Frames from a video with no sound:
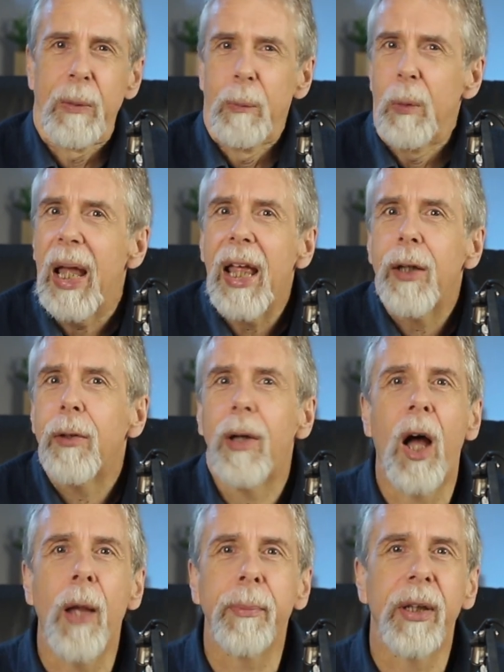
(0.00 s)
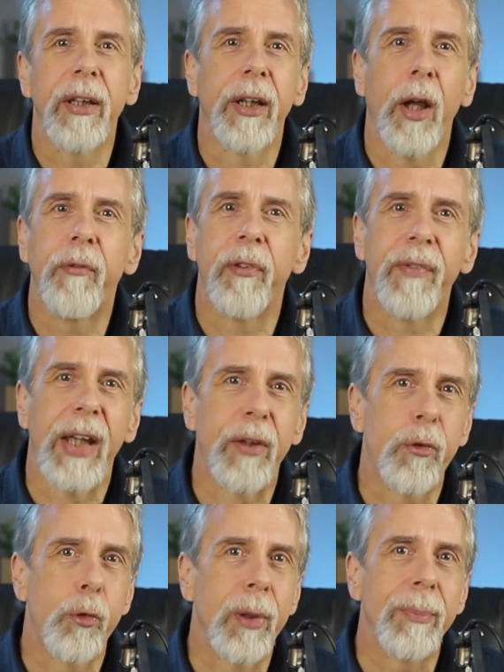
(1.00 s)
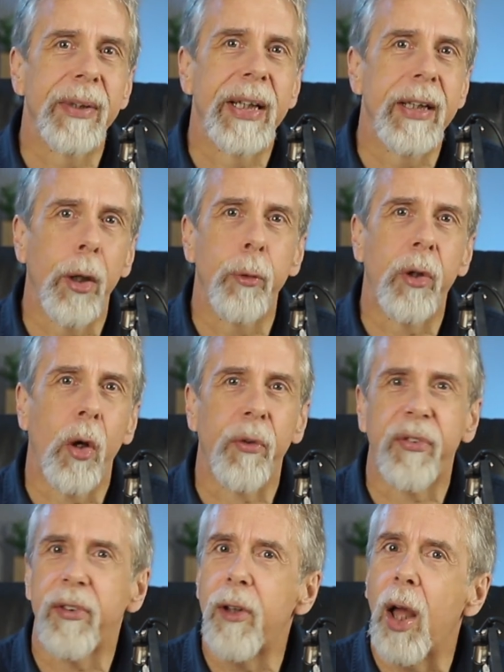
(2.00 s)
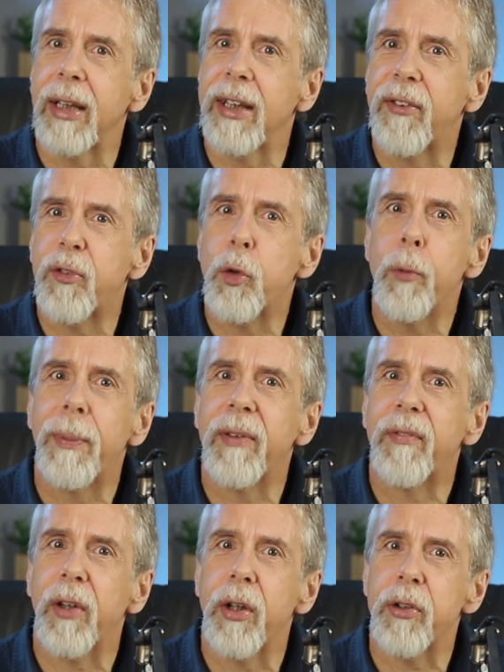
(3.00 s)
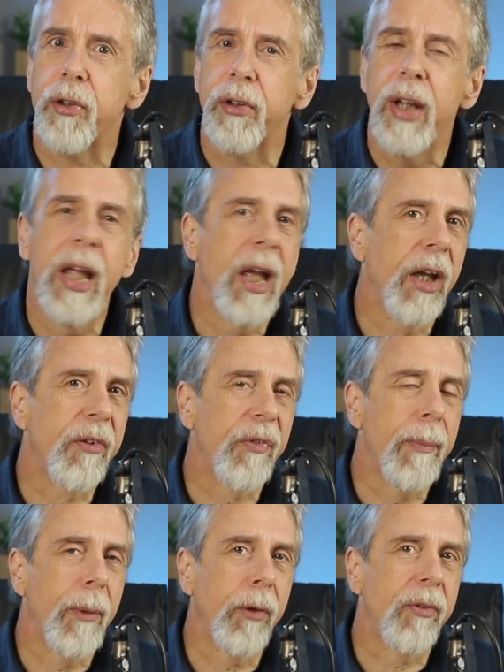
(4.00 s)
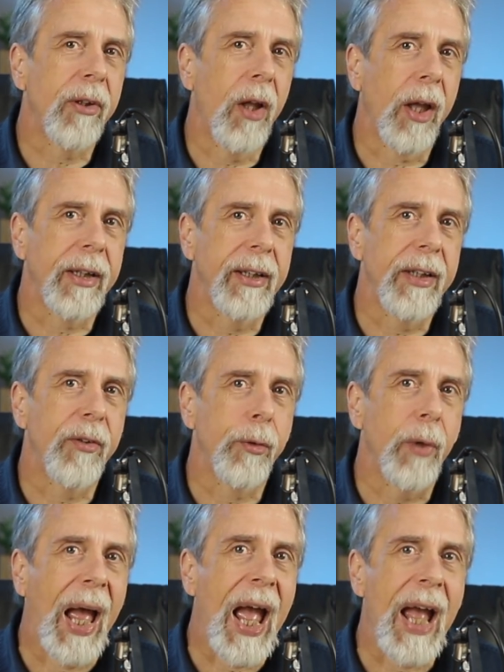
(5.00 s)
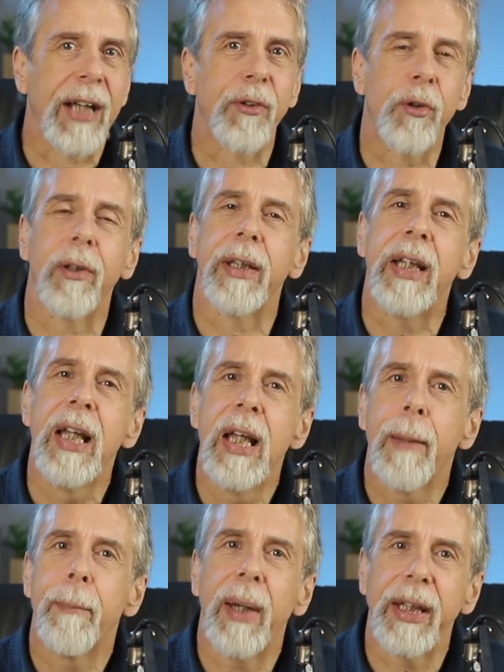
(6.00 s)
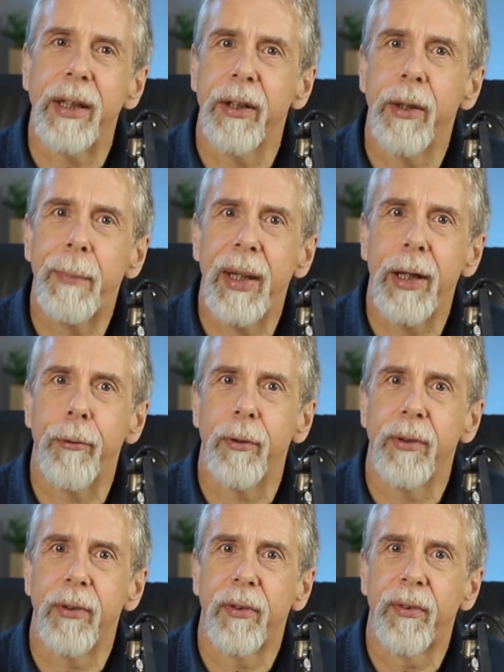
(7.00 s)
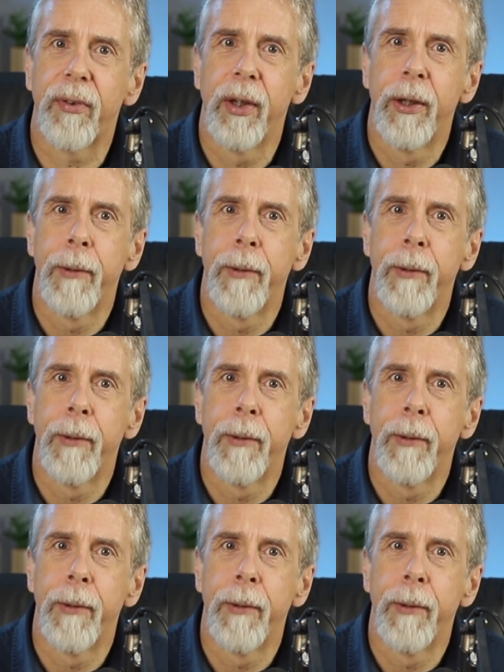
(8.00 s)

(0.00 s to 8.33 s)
well, I'm going to go for the extremely low-cost, slightly stupid version as the most likely to actually make an appearance.